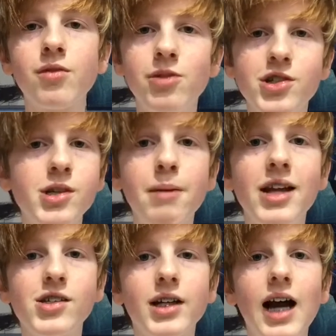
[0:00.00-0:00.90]
which is
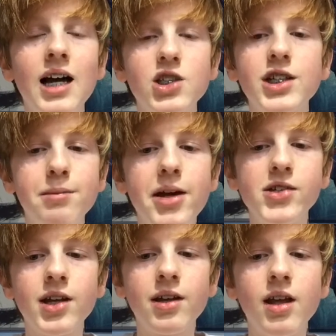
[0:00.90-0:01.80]
amazing, actually
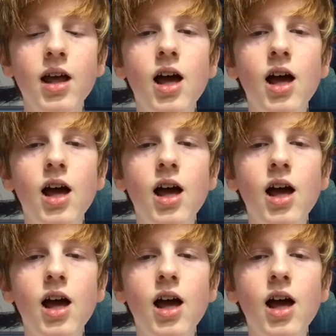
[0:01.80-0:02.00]
amazing.